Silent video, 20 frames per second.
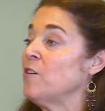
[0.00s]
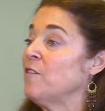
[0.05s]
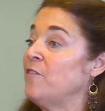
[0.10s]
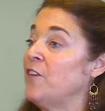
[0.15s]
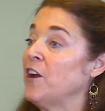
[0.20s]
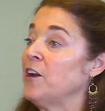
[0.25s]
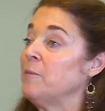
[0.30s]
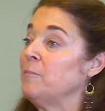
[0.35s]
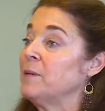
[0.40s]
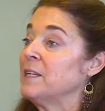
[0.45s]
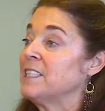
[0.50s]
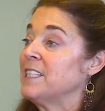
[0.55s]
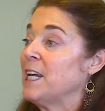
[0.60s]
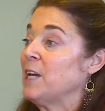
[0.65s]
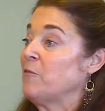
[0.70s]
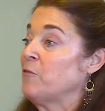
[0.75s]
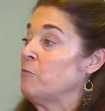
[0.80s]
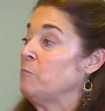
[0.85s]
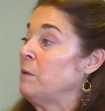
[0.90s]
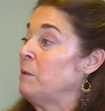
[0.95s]
a very big day
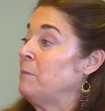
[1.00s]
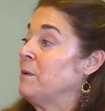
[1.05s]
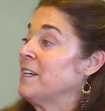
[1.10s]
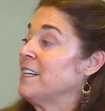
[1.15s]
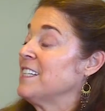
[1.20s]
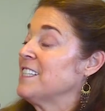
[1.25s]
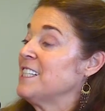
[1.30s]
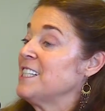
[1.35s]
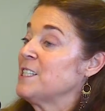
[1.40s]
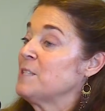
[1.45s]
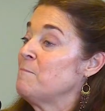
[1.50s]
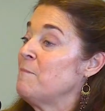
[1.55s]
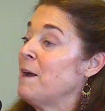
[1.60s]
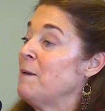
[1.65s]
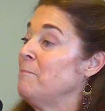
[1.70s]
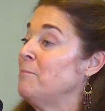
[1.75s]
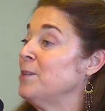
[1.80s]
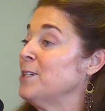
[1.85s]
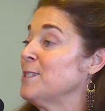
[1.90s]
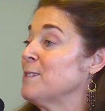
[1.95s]
for me because it's my
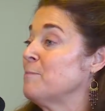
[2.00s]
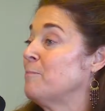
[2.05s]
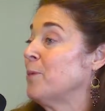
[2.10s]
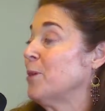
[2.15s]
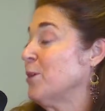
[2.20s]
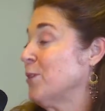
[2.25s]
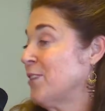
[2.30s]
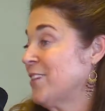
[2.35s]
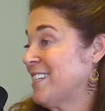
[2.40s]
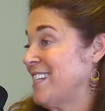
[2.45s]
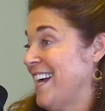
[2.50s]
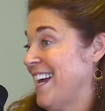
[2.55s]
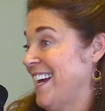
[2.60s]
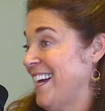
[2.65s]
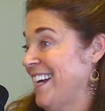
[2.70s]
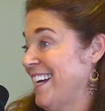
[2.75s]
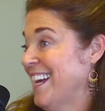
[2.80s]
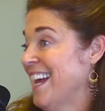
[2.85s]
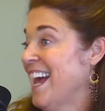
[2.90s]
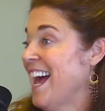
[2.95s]
book's
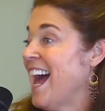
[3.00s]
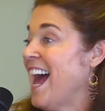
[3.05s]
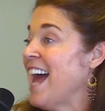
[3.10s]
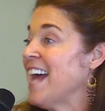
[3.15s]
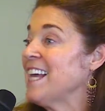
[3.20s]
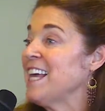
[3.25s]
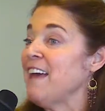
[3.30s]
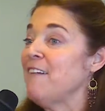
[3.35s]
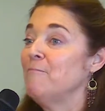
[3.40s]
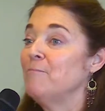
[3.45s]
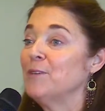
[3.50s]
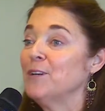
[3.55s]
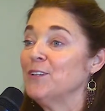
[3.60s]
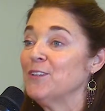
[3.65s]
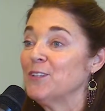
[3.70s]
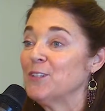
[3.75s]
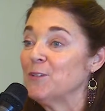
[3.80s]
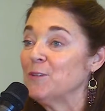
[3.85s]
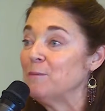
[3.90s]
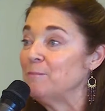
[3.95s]
birthday. I gave
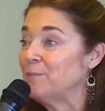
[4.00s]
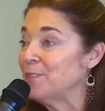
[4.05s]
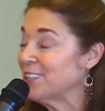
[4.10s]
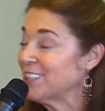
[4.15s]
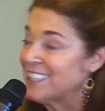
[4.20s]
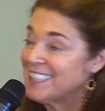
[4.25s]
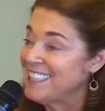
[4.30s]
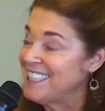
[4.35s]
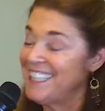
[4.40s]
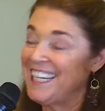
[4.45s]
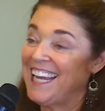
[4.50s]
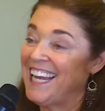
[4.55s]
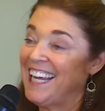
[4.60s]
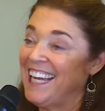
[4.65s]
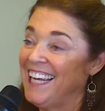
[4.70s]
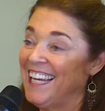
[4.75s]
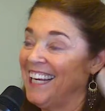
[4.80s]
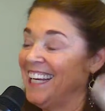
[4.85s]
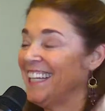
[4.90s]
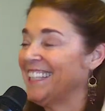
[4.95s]
birth to a book
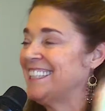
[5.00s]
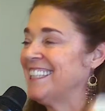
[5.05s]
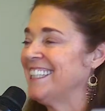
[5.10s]
today.